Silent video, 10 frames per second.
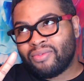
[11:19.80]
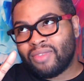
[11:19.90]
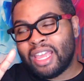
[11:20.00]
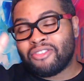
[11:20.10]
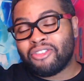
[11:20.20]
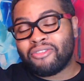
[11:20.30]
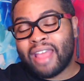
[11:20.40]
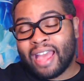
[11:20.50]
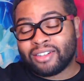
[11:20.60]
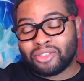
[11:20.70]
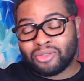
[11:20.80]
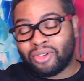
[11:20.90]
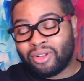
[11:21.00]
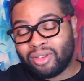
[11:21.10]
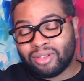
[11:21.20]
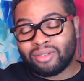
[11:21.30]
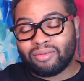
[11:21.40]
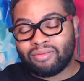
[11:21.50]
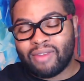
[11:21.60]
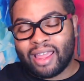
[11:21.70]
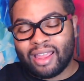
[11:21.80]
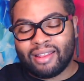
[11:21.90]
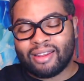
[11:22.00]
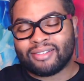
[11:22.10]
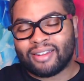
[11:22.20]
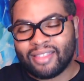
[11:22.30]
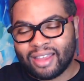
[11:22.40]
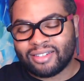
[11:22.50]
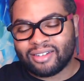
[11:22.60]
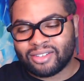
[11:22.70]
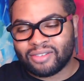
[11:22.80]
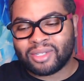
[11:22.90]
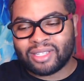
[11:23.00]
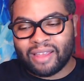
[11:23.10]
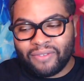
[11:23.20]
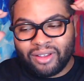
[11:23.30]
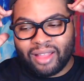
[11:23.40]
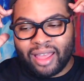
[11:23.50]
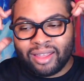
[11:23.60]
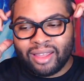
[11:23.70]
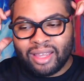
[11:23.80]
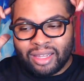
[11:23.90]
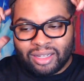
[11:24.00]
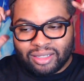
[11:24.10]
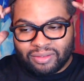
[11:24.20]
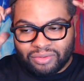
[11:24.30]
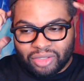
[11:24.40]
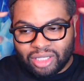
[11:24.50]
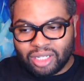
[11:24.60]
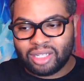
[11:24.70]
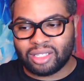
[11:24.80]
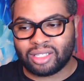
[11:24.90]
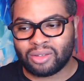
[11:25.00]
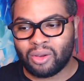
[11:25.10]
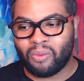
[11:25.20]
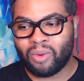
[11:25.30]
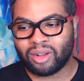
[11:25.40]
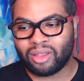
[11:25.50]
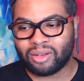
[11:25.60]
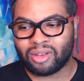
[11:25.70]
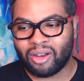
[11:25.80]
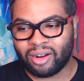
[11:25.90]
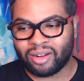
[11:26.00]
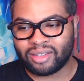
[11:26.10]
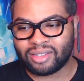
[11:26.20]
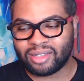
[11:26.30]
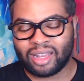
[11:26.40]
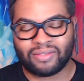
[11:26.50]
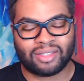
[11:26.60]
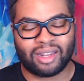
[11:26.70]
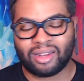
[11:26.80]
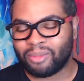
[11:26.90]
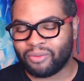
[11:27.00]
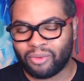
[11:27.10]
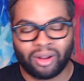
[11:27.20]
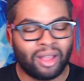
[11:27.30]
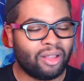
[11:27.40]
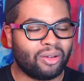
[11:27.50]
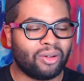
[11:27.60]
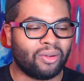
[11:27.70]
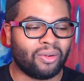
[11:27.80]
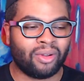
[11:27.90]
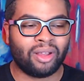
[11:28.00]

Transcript: international recognition that she deserves. Because I feel like she's one of those artists, and I've said it before, who